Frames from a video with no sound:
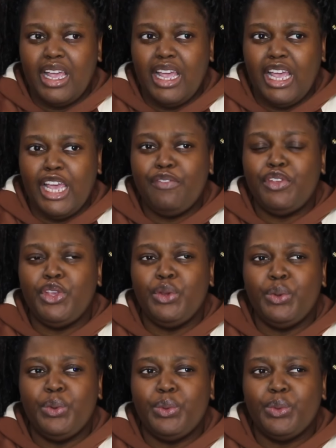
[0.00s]
if
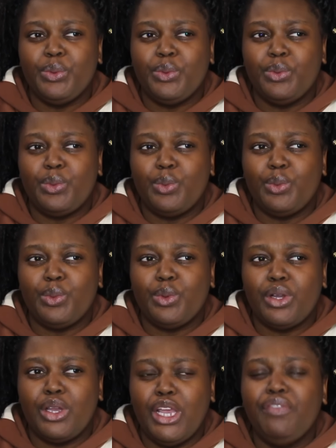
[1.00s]
you
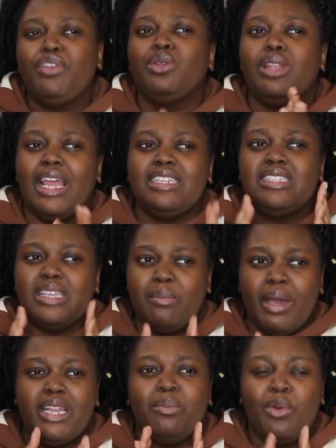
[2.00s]
like
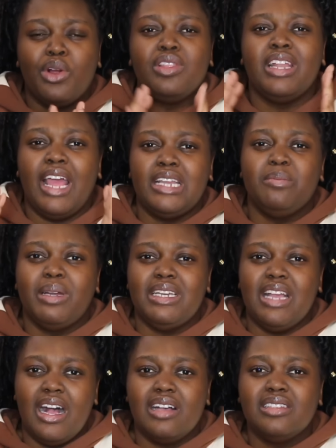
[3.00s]
somebody more than anybody
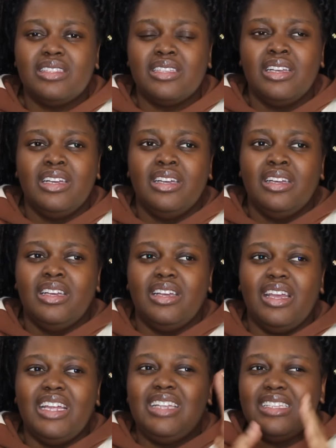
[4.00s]
else,
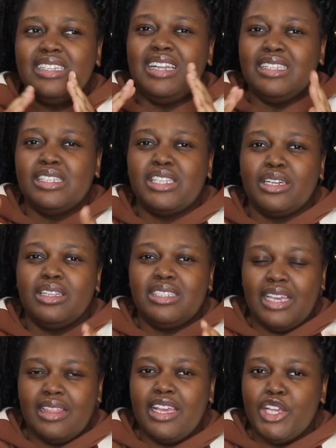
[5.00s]
it doesn't necessarily say
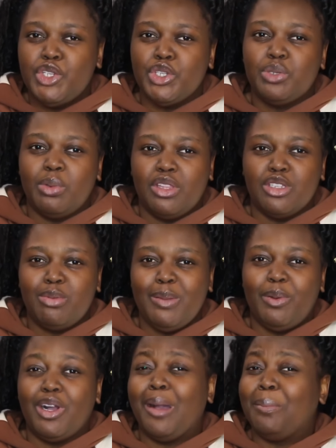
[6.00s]
the interest with those people
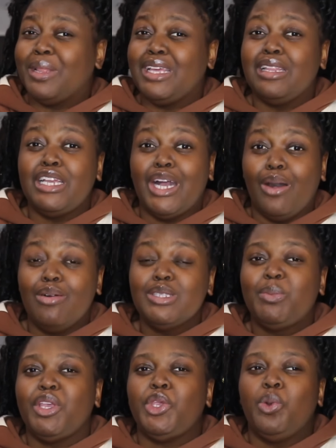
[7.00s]
completely goes,
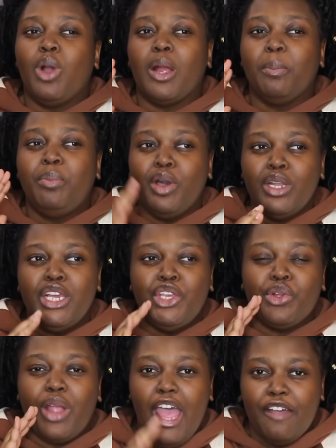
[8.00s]
but you are putting
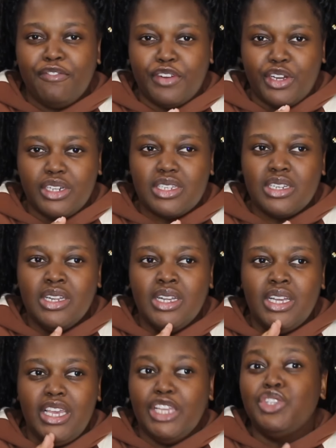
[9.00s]
your effort
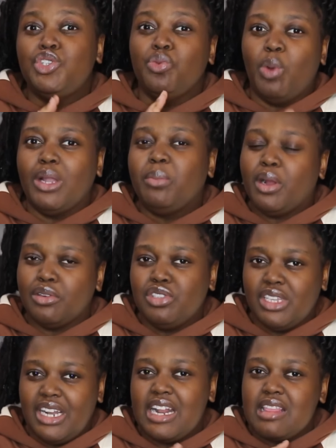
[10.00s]
into one
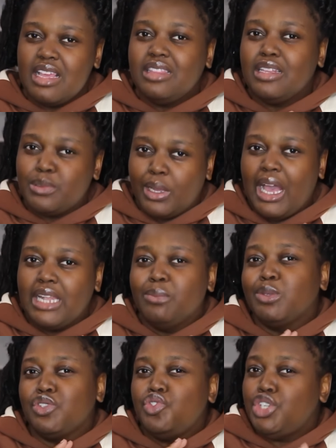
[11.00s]
person. And I think that's what Callum
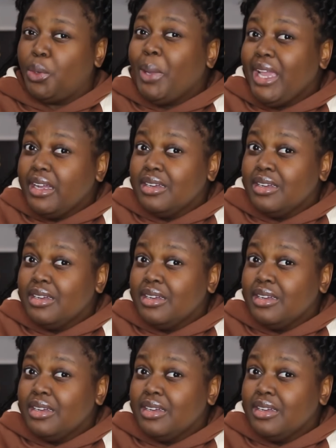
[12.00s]
was doing.